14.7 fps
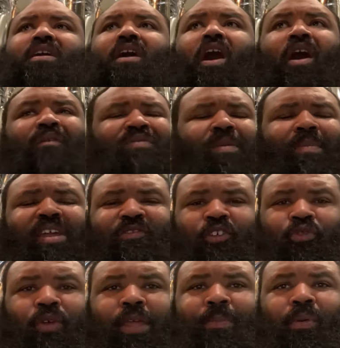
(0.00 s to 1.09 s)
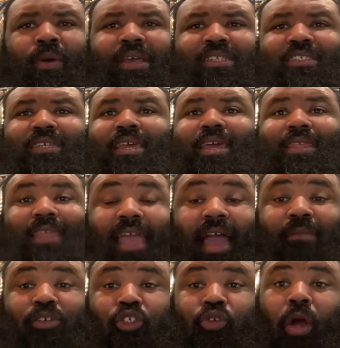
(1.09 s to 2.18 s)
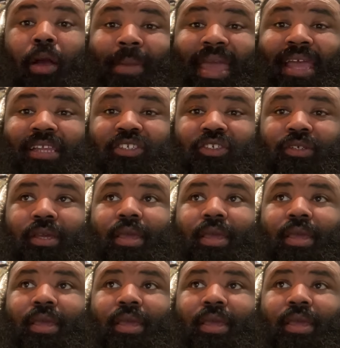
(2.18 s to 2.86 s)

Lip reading: off the bench for 20 points, they have a strong bench.